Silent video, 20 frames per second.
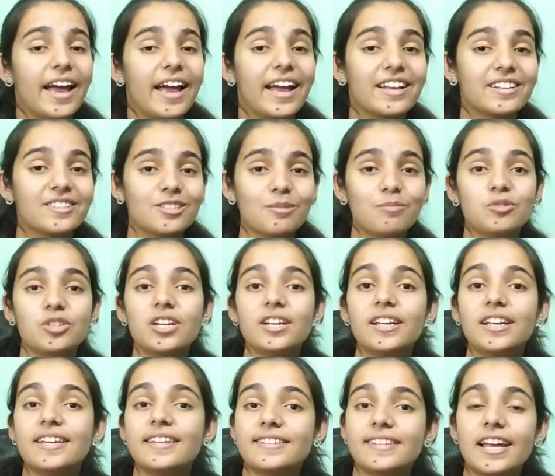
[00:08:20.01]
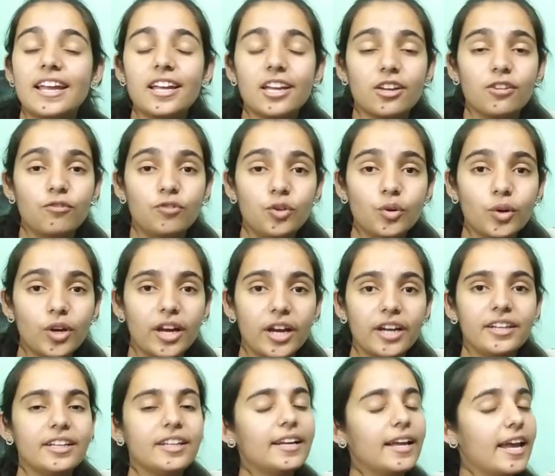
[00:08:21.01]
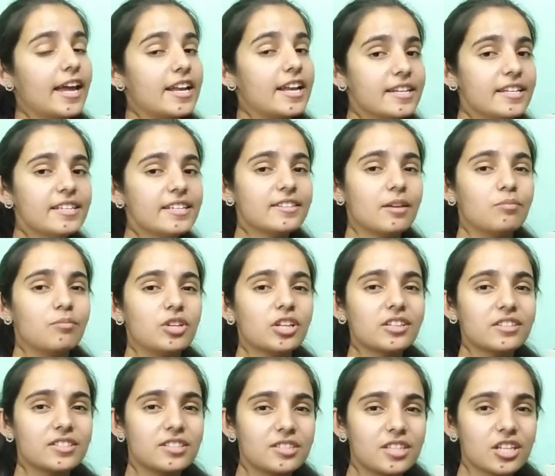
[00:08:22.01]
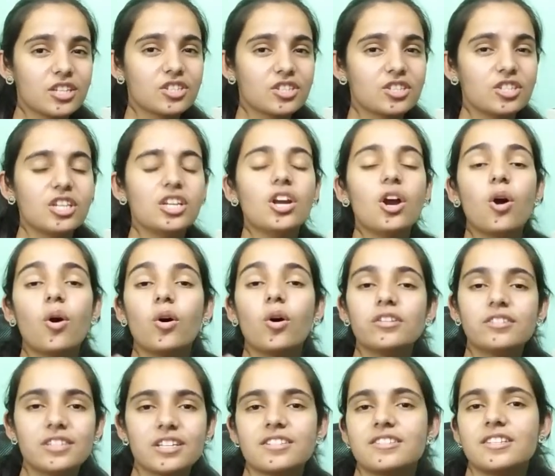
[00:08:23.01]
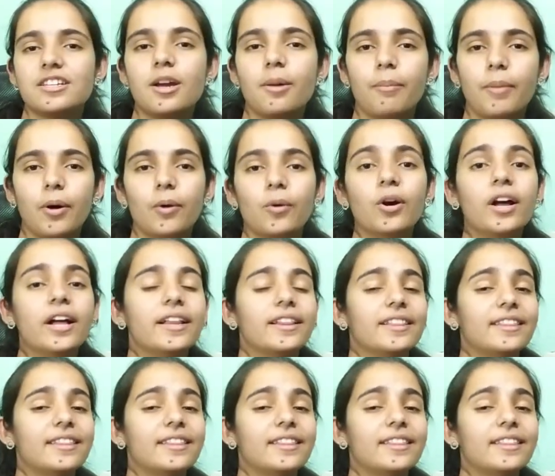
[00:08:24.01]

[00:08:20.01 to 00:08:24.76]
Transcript: Exemption is like if you get in any subject 60 or 60 above,